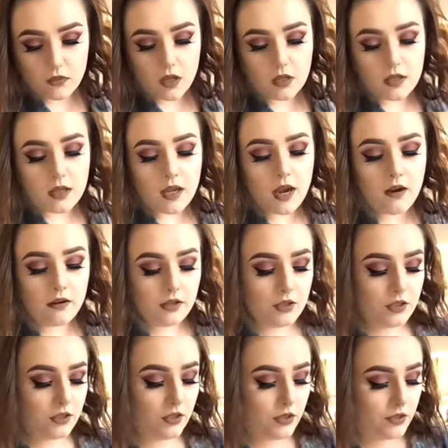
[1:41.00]

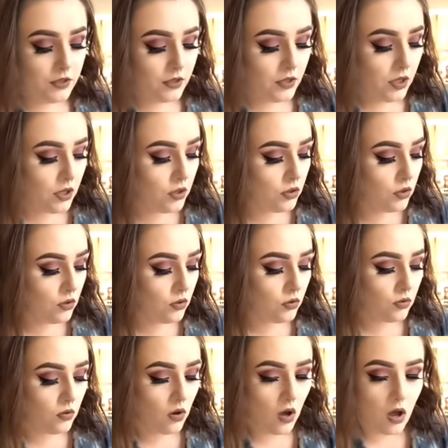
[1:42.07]
characters
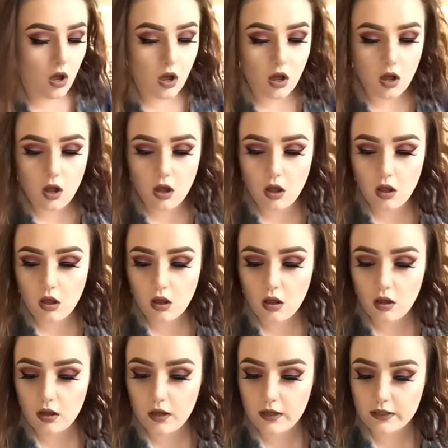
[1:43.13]
who
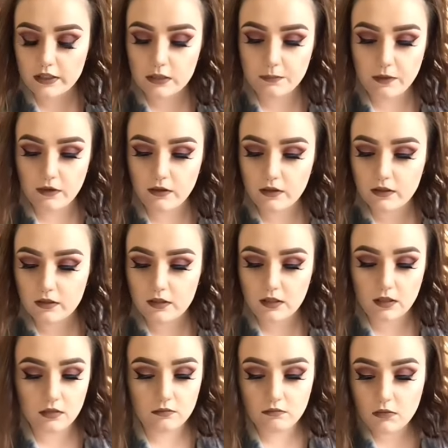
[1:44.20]
are
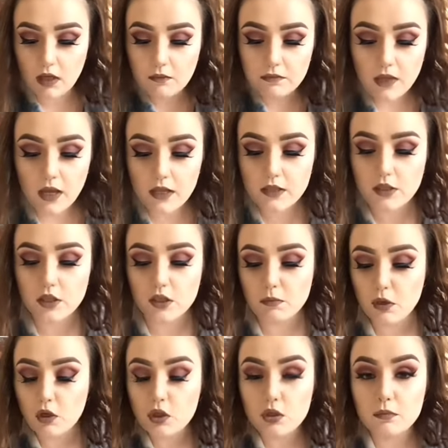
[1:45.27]
experiencing heightened
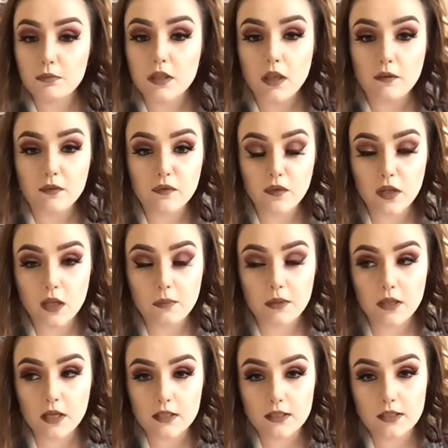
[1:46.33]
emotion, be that fear, be
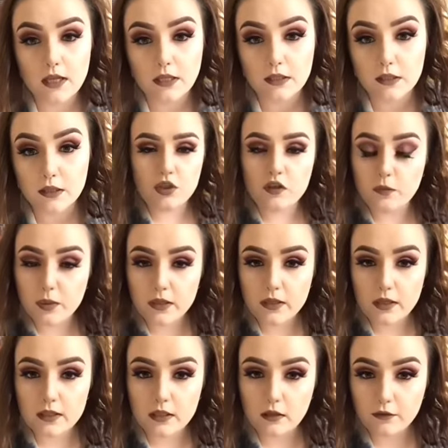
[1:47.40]
that sadness, a
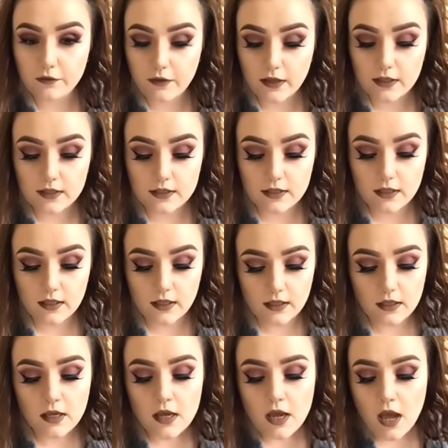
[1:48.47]
pathetic
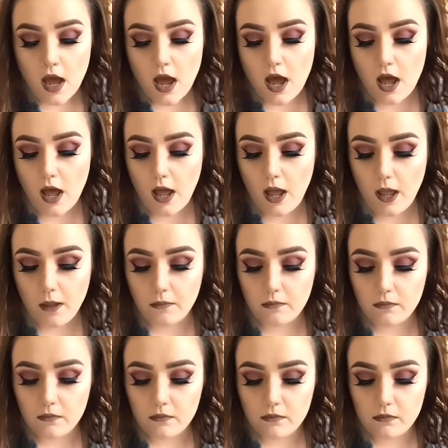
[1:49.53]
fallacy,
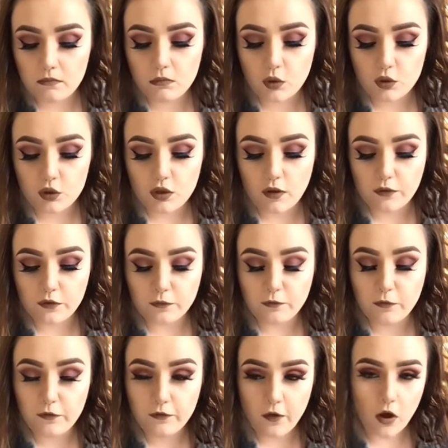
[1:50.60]
most often
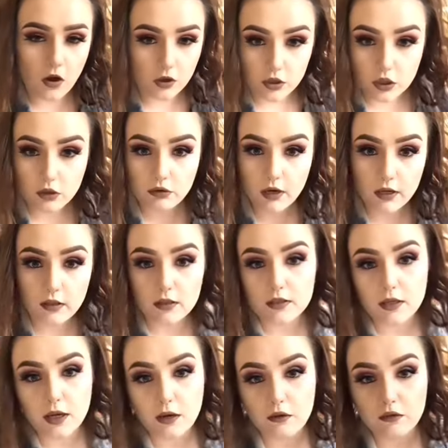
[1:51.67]
fog to create this
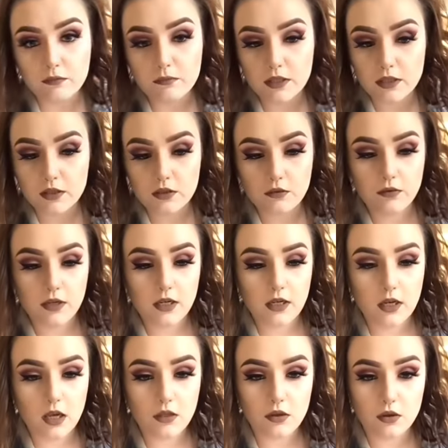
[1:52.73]
air of
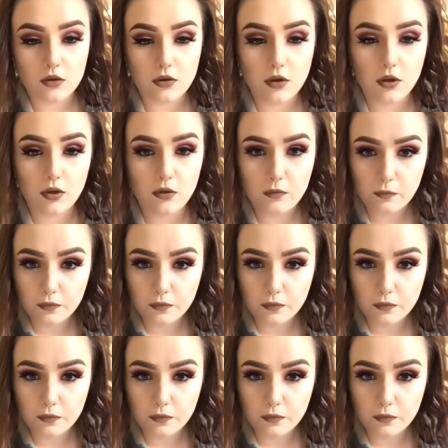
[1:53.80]
mystery and the unknown,